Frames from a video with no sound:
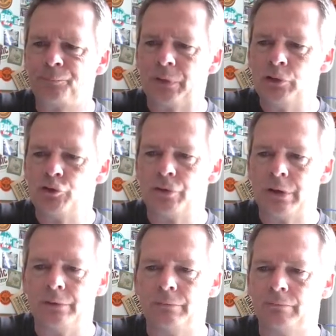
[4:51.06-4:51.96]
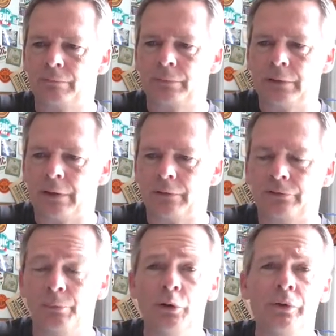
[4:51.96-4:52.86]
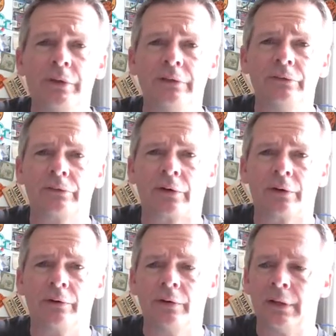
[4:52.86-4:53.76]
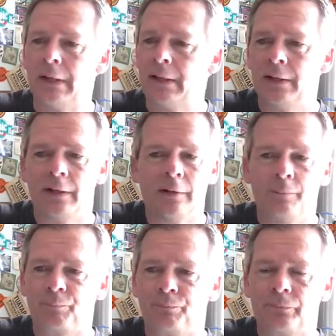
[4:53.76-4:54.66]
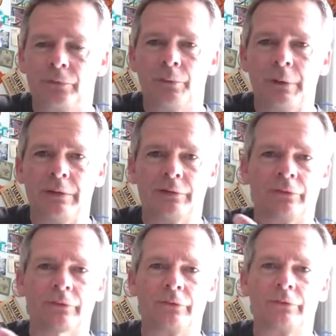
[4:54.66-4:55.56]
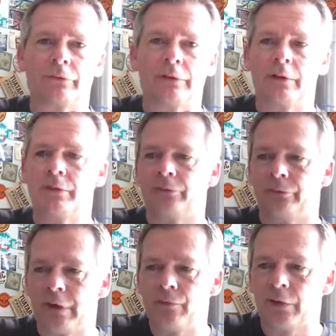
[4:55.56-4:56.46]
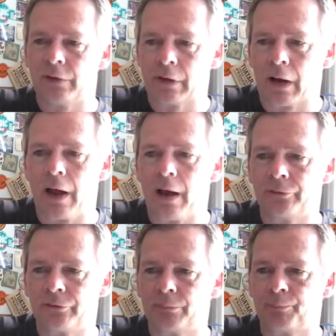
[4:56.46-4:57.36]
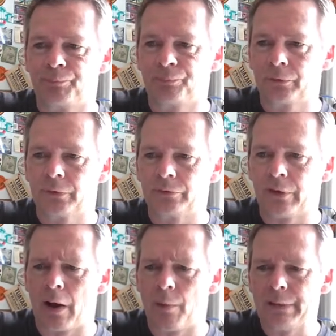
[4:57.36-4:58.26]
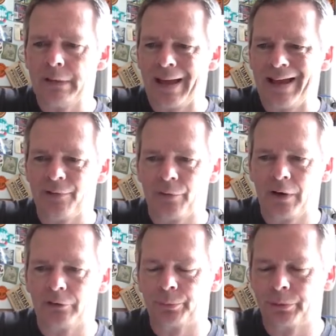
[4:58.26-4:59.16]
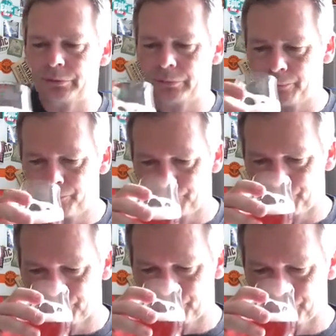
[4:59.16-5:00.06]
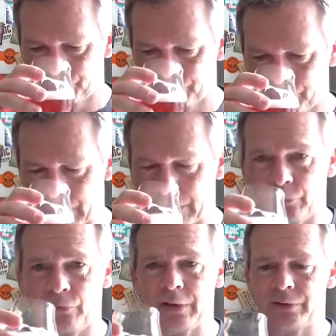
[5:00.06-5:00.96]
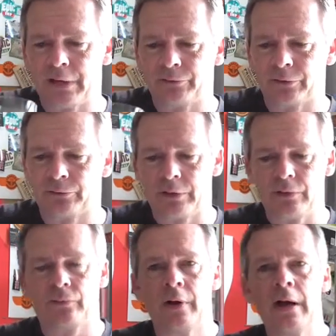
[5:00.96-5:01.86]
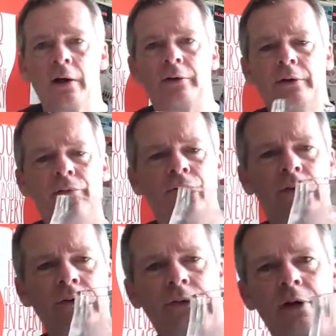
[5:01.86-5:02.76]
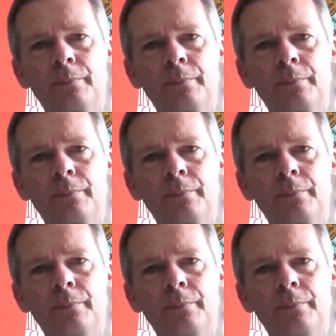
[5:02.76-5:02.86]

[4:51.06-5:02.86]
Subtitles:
in you know, smoothies. So to me, this is heaven in a glass, sour beer and raspberries. That is fantastic, Steve. Don't know if it